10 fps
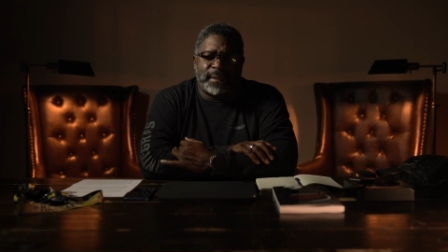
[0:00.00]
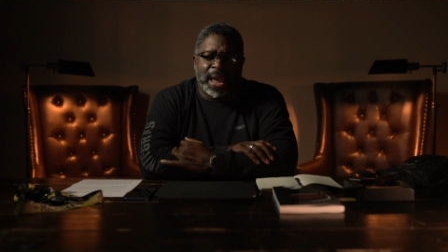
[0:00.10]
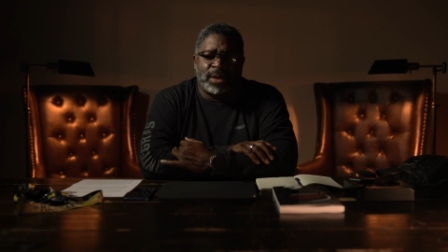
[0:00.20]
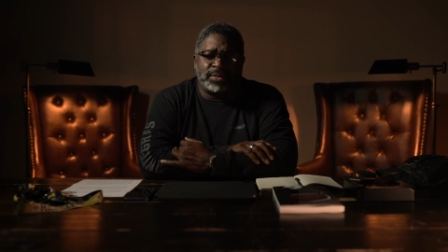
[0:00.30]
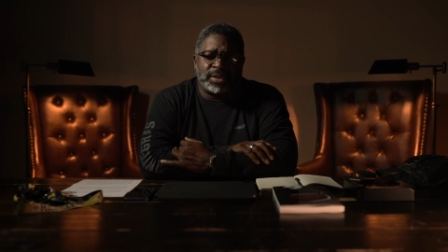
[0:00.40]

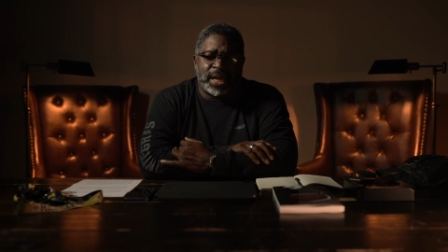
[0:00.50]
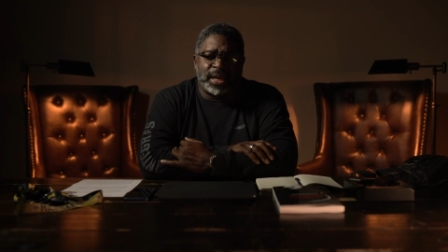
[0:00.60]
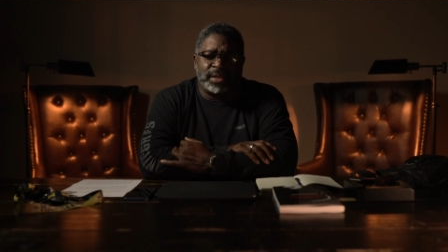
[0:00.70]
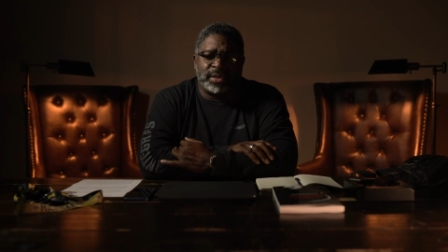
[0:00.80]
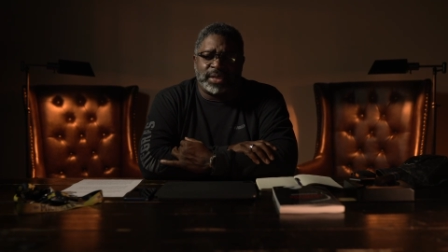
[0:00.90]

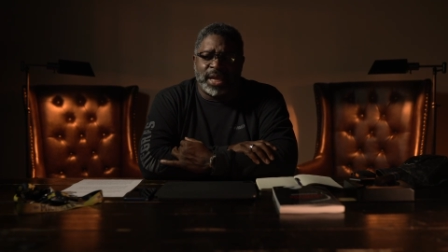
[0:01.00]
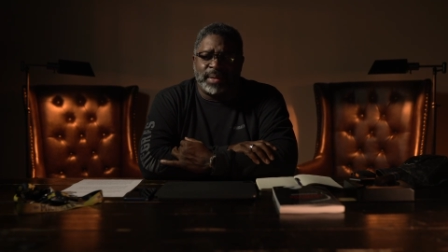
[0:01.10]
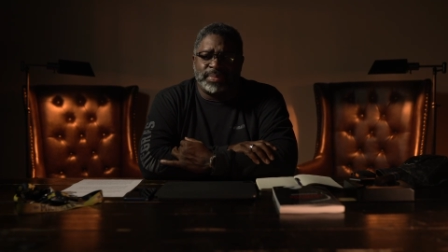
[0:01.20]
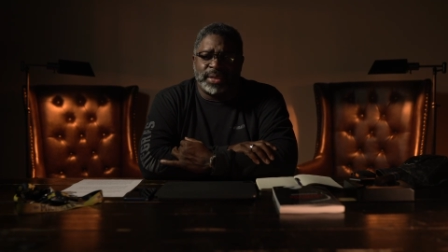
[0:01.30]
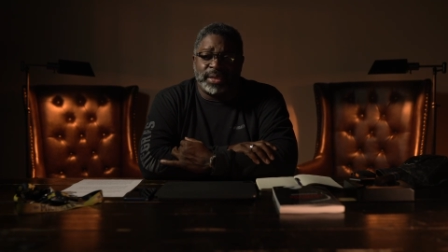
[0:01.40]
outside of the
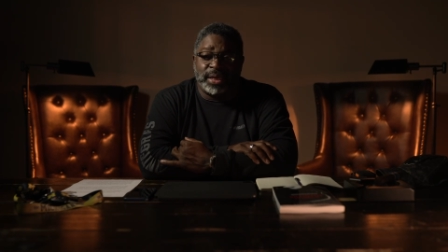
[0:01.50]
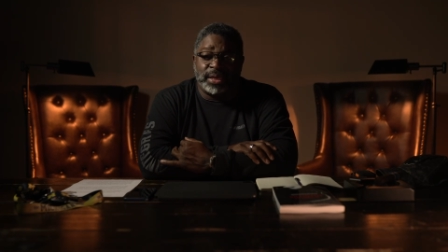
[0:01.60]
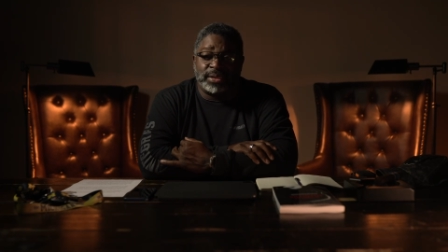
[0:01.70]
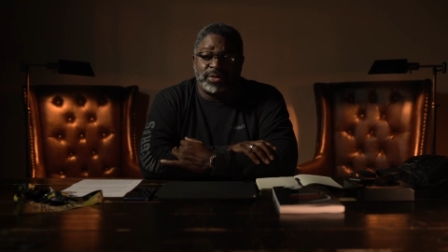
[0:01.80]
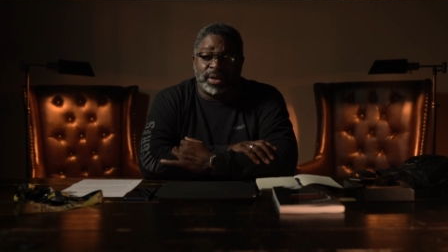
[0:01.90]
time that they
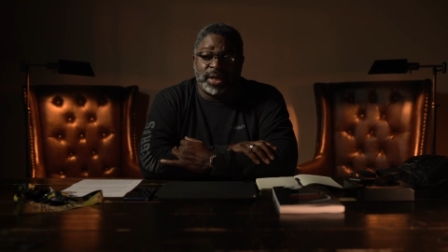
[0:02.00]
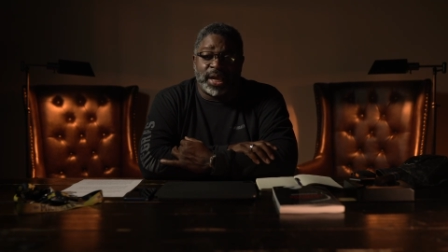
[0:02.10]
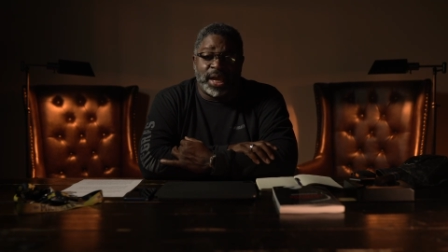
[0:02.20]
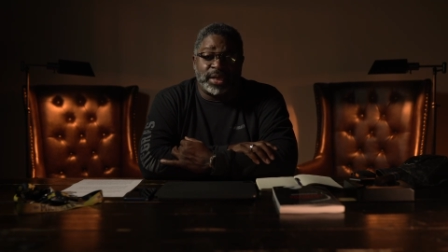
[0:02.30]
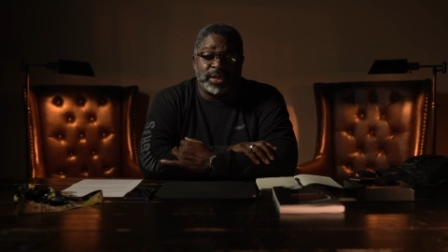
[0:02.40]
try to
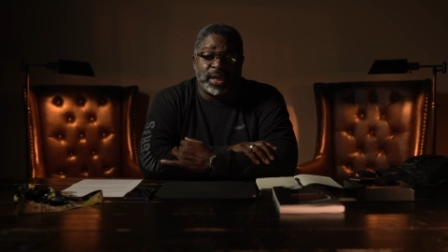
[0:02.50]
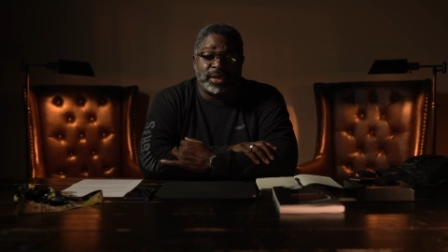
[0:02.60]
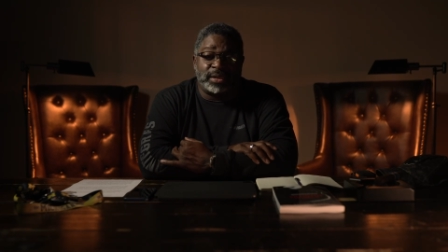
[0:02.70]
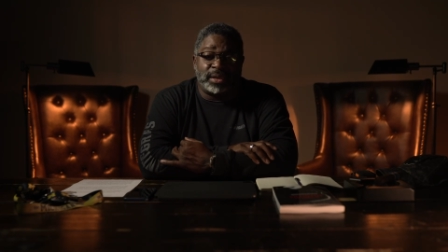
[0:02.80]
contact